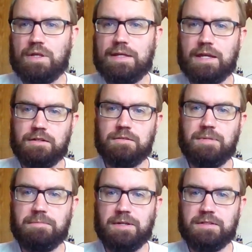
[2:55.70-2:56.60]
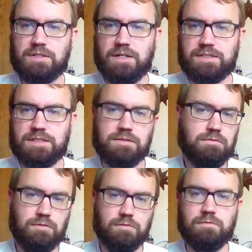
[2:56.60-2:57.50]
Edited by Ben Tossig,
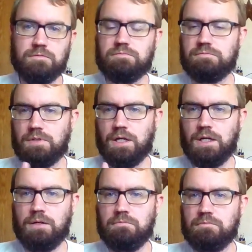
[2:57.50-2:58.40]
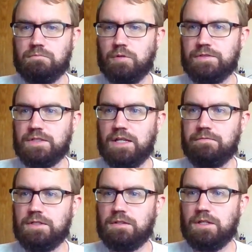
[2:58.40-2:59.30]
who runs the
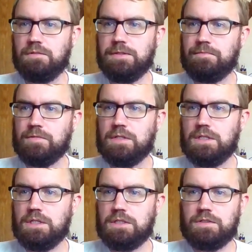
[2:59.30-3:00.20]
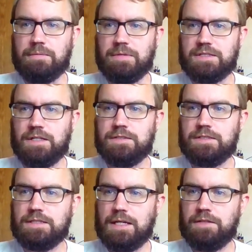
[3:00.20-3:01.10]
AV Club, so that makes
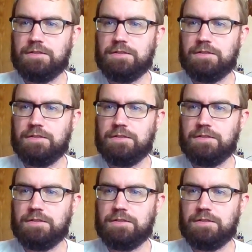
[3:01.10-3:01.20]
sense. And the